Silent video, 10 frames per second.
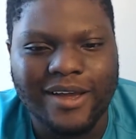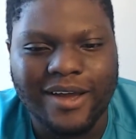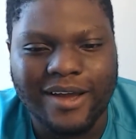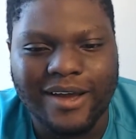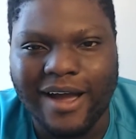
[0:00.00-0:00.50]

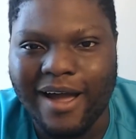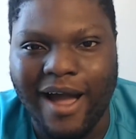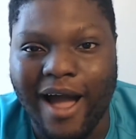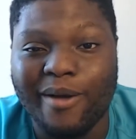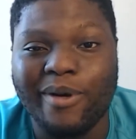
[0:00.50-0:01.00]

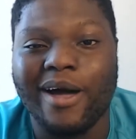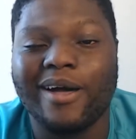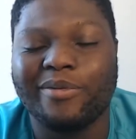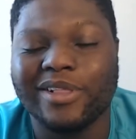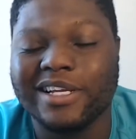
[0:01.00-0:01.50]
I
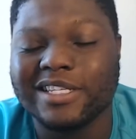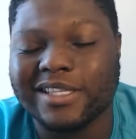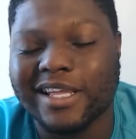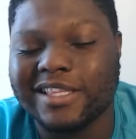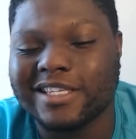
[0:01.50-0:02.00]
please
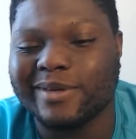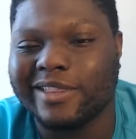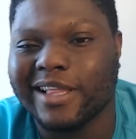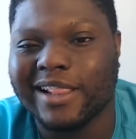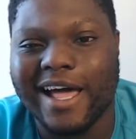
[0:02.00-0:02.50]
let this be the
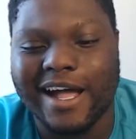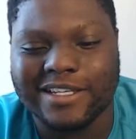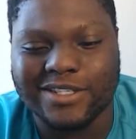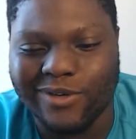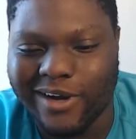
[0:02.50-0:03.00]

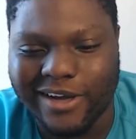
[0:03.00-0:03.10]
last one.